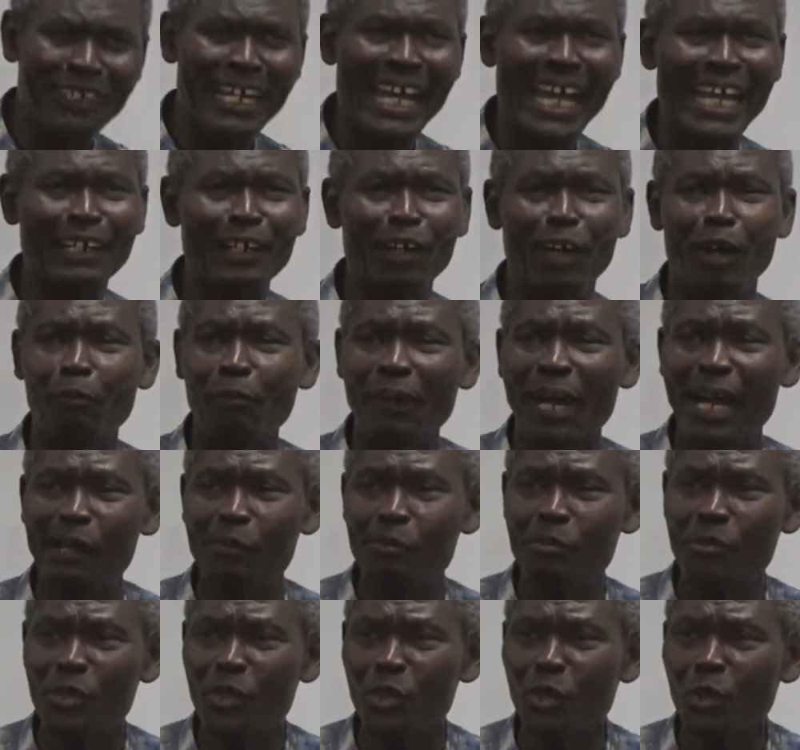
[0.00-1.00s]
ride on my
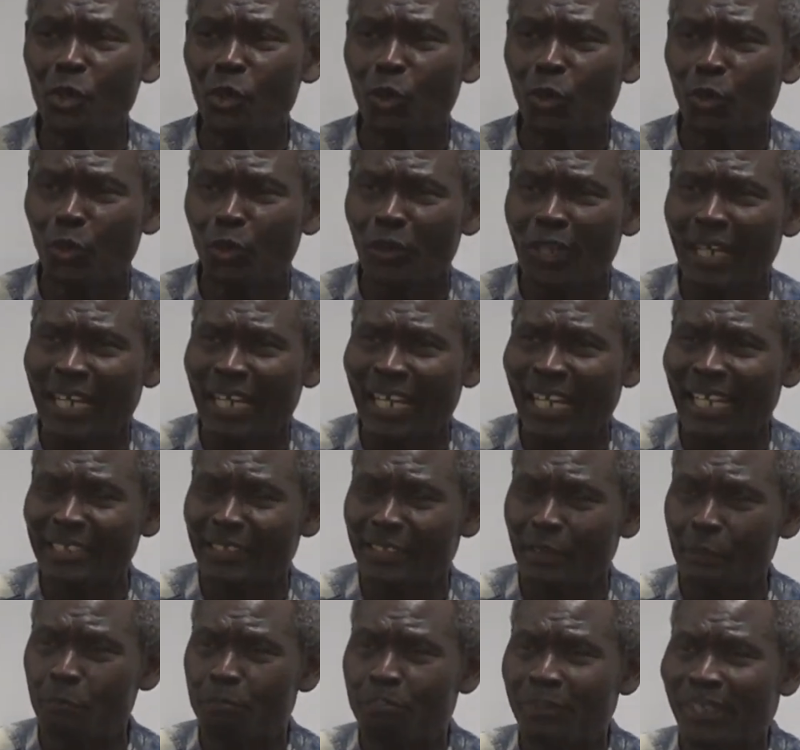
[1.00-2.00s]
mule and
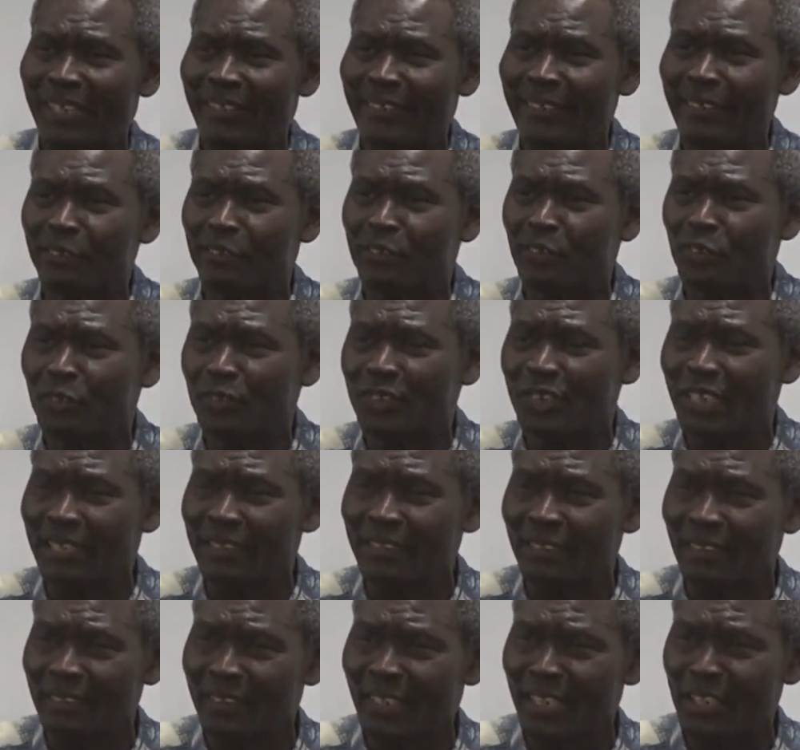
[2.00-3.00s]
let him parade through the
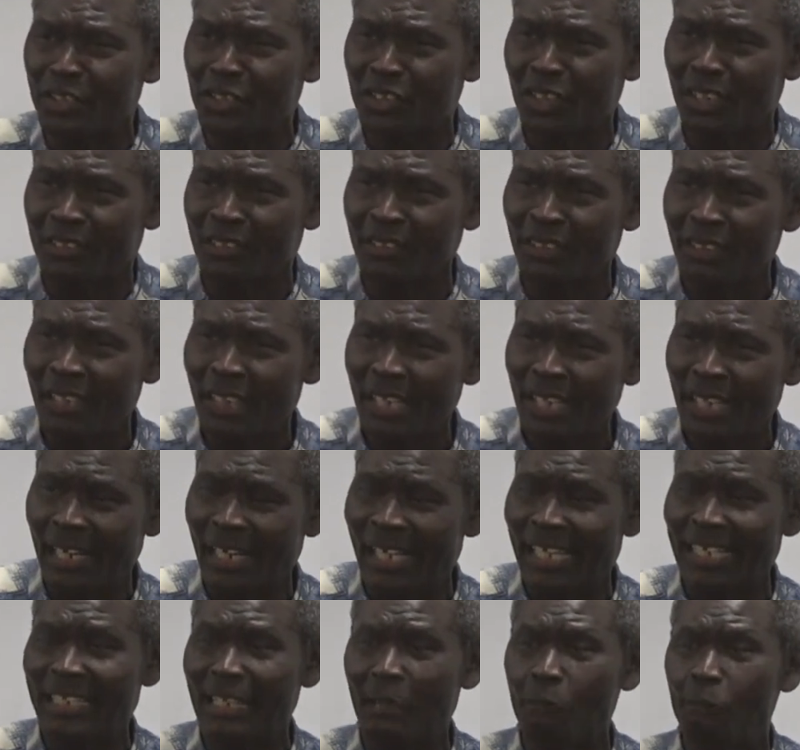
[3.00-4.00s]
nation. And
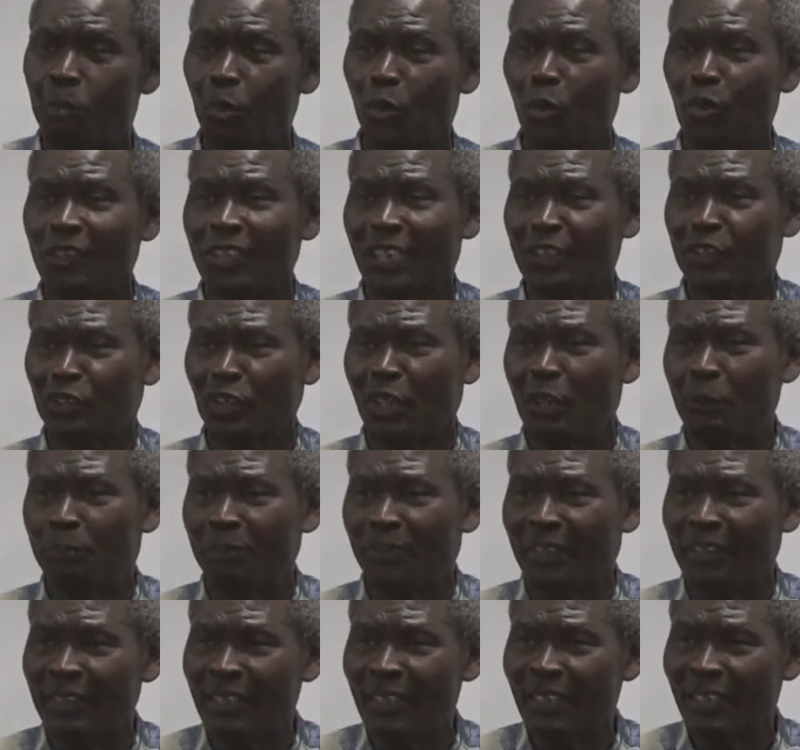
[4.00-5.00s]
let them blow the
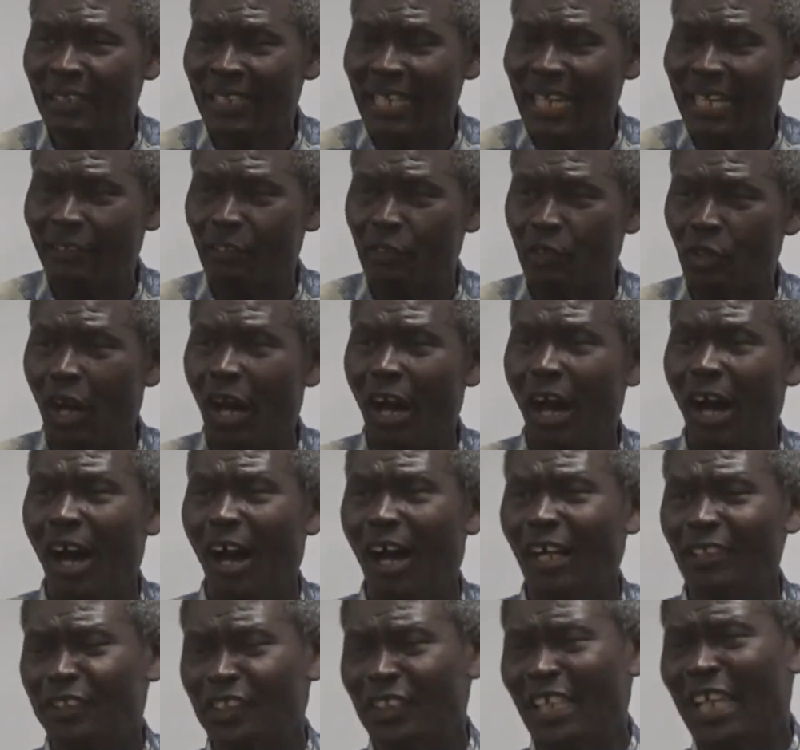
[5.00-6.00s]
trumpet that
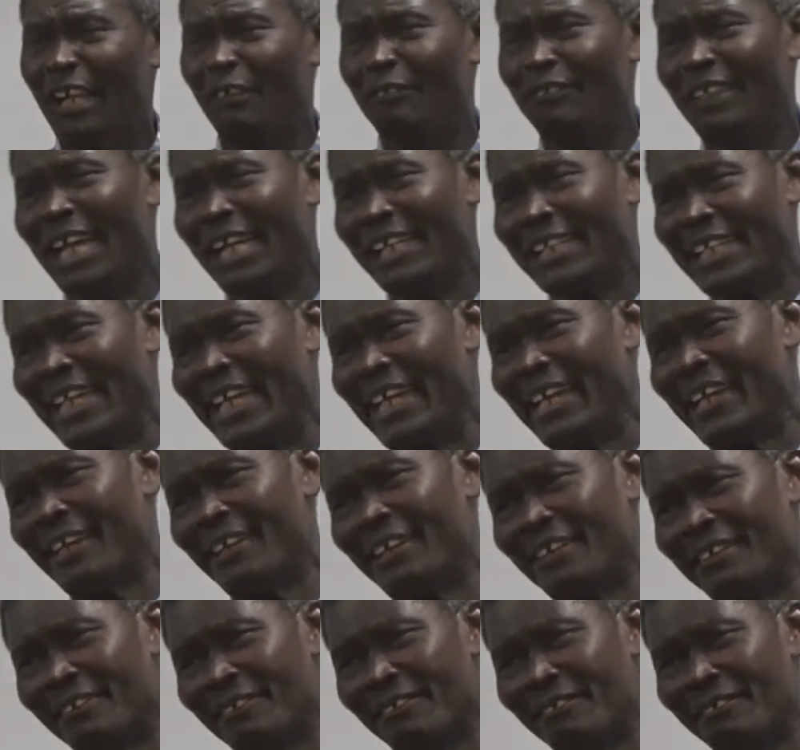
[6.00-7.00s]
God save the
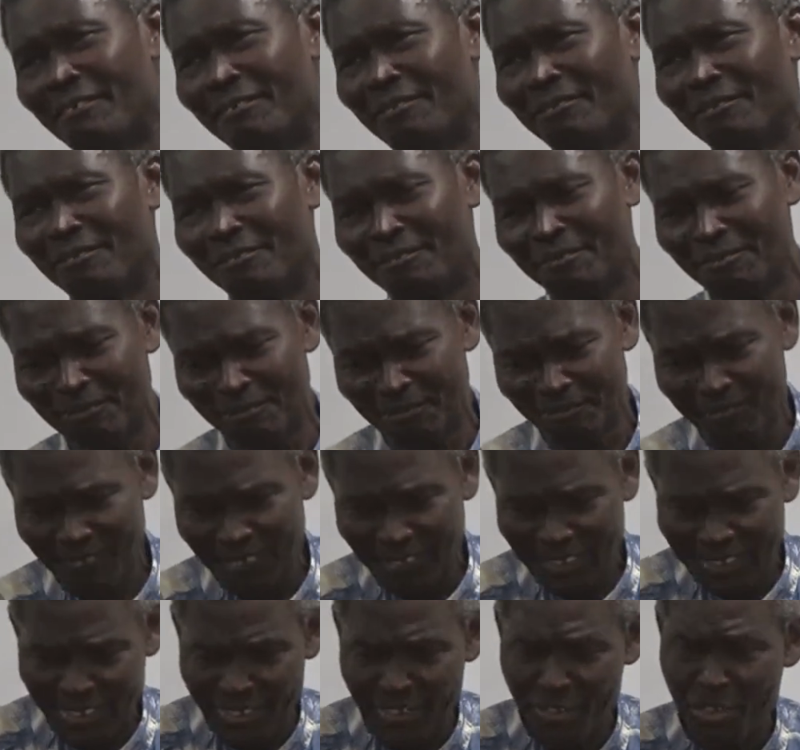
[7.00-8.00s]
king.
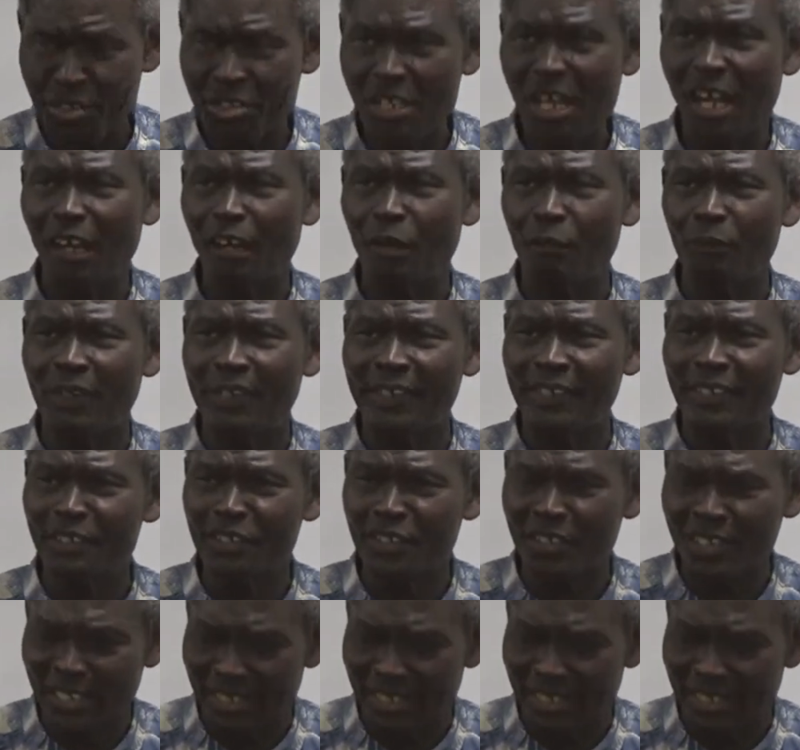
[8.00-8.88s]
King Solomon is